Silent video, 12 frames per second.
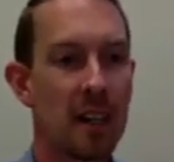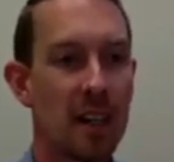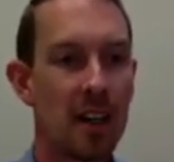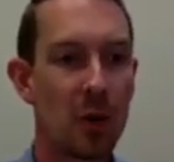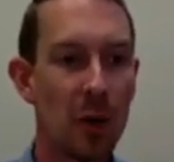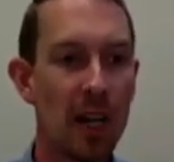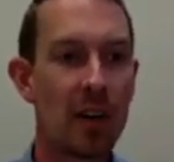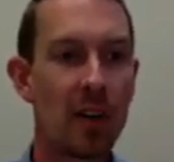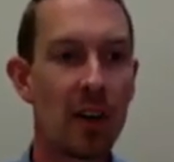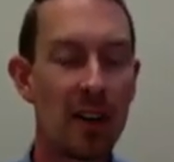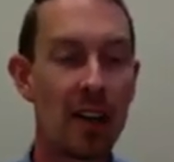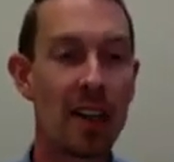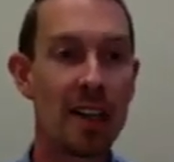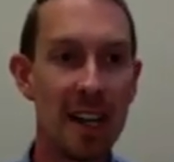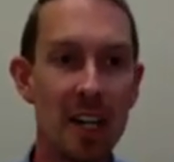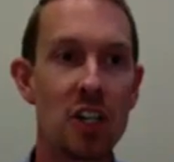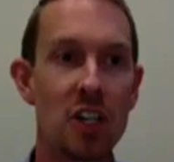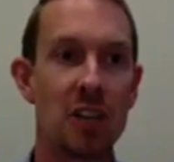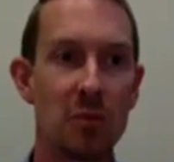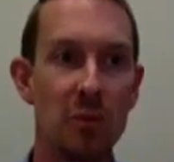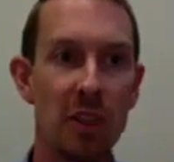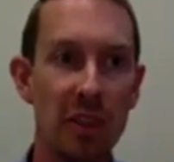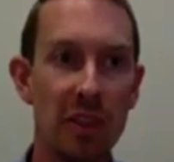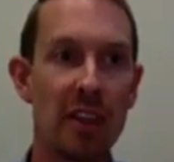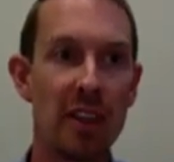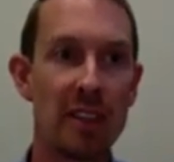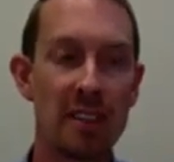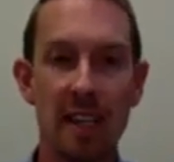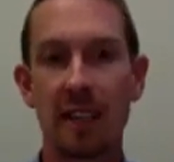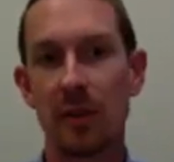a greater connection with the St.